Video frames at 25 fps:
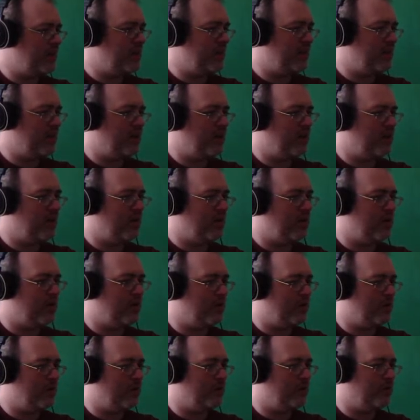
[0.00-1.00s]
it!
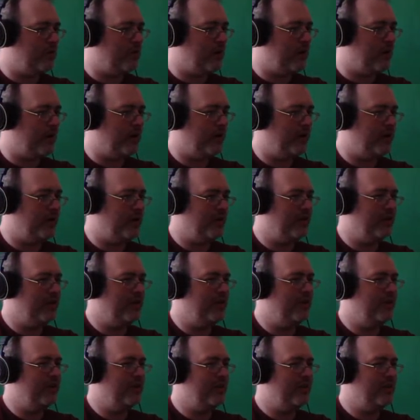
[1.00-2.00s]
Oh, fuck.
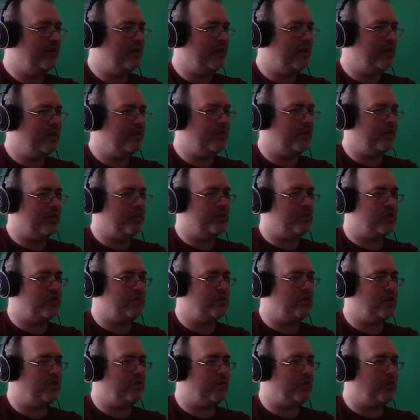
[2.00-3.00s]
I thought it was
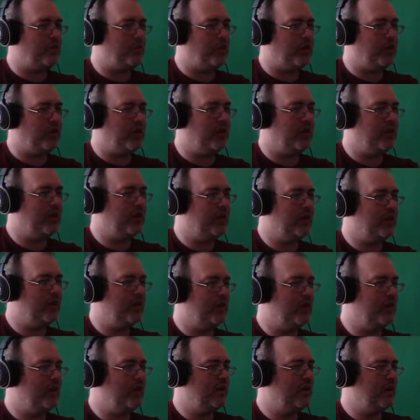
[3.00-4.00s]
going to be difficult there.
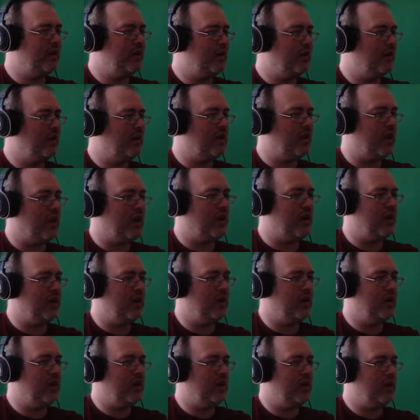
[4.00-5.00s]
Okay.
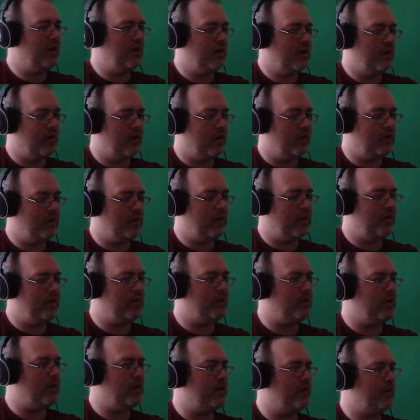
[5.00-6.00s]
Oh, right,
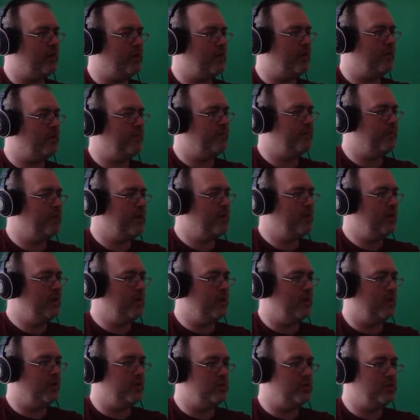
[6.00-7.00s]
we've got another one here.
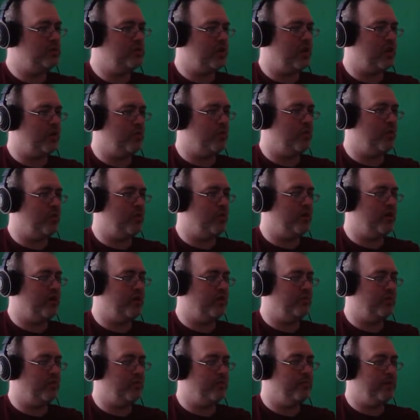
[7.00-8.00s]
You can also start wall
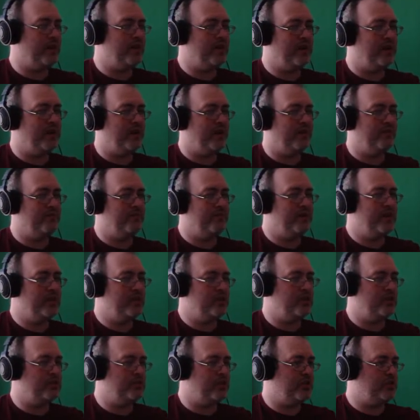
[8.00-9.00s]
running from mid-air.
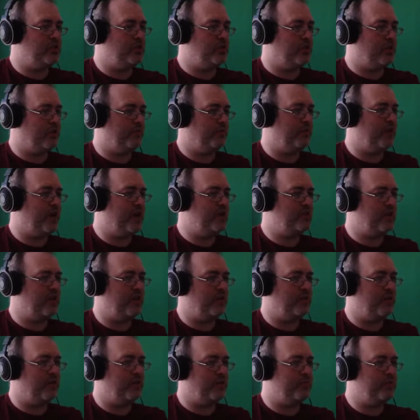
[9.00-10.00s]
Just make sure you're fast
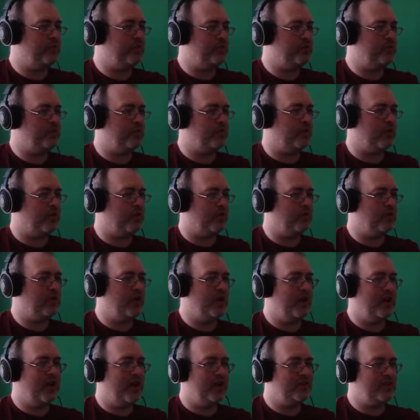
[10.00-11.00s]
enough and approach the wall
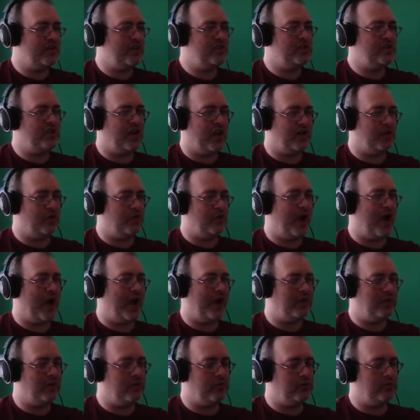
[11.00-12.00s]
at a shallow
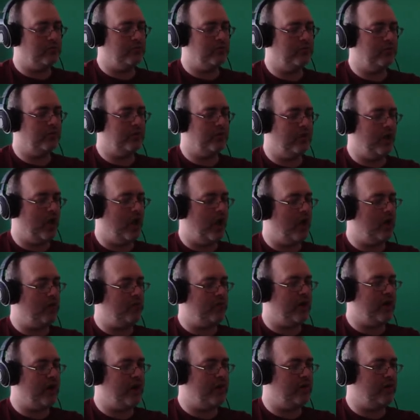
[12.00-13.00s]
angle.
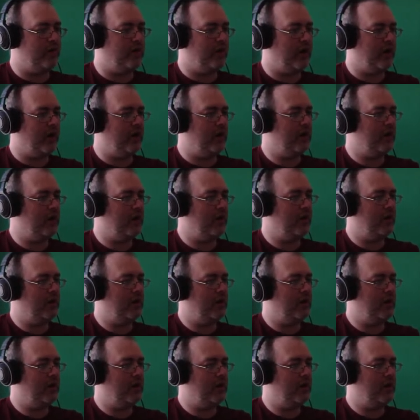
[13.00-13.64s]
Alright, okay.